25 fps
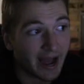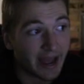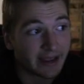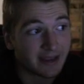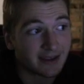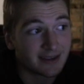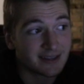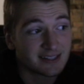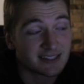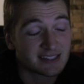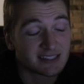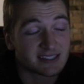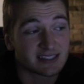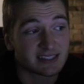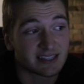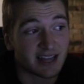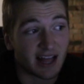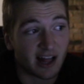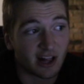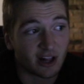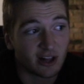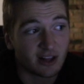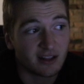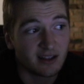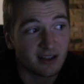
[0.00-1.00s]
I could
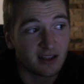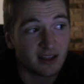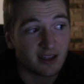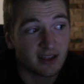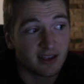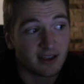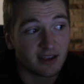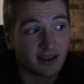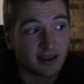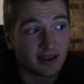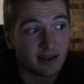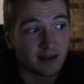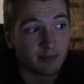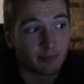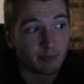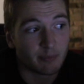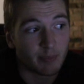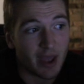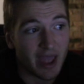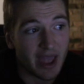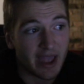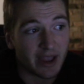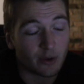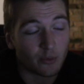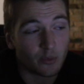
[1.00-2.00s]
sell
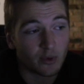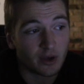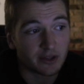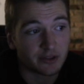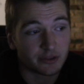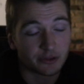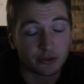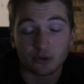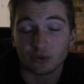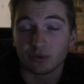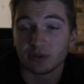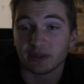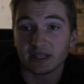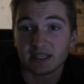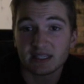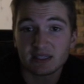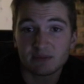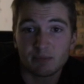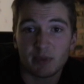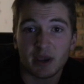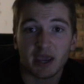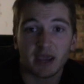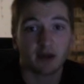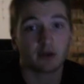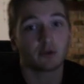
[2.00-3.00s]
Bagwell. Dude, this
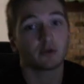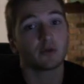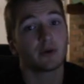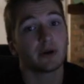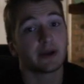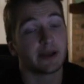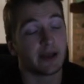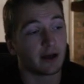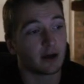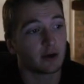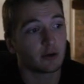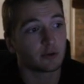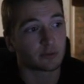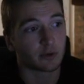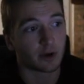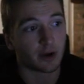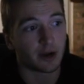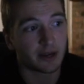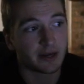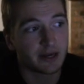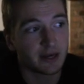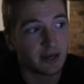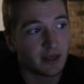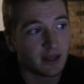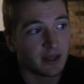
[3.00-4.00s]
Battle Royale
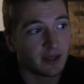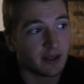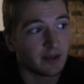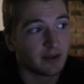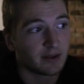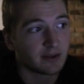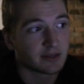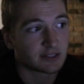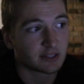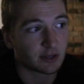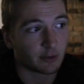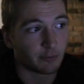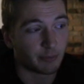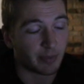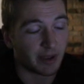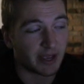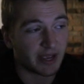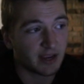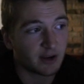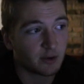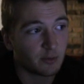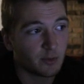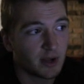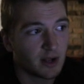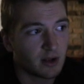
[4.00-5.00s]
run, so
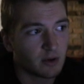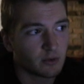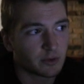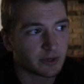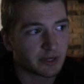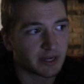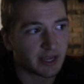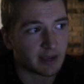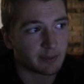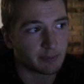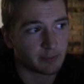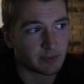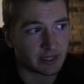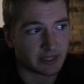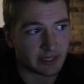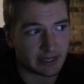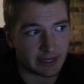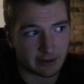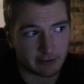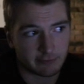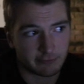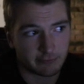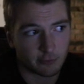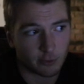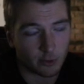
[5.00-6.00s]
Bagwell would get me
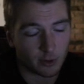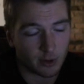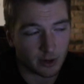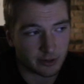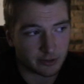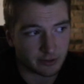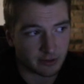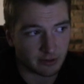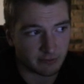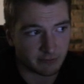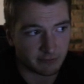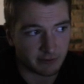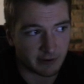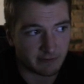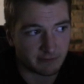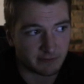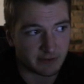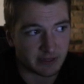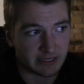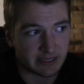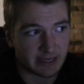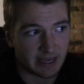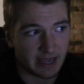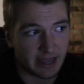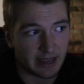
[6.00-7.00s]
like
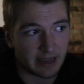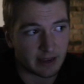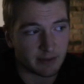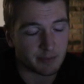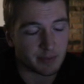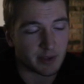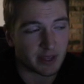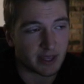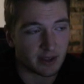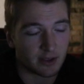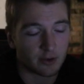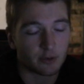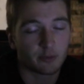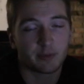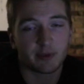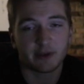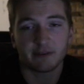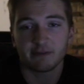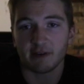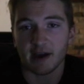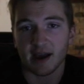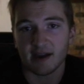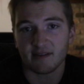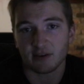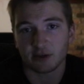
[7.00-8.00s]
450k. It would be
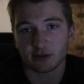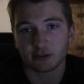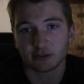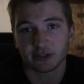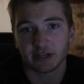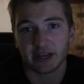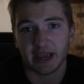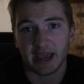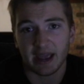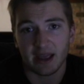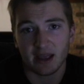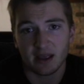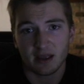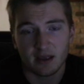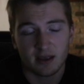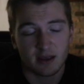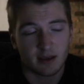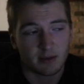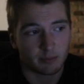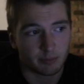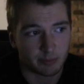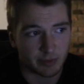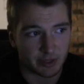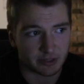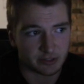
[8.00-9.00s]
500k.
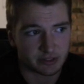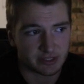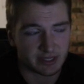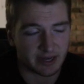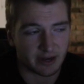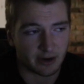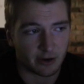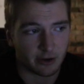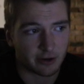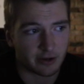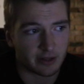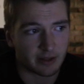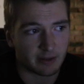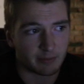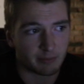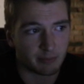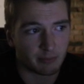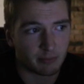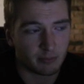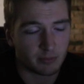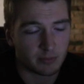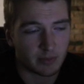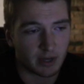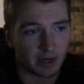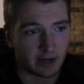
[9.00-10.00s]
There's like already
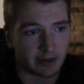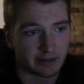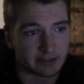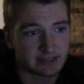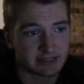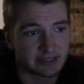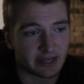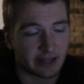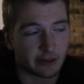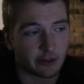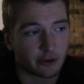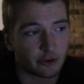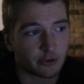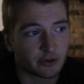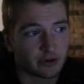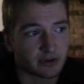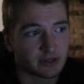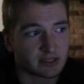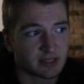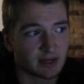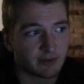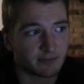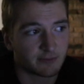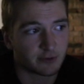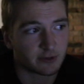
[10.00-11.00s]
sell
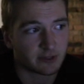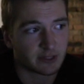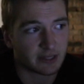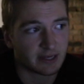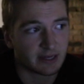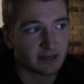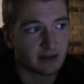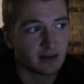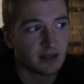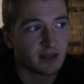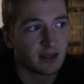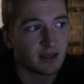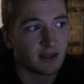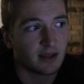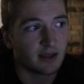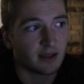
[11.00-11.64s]
orders up for that.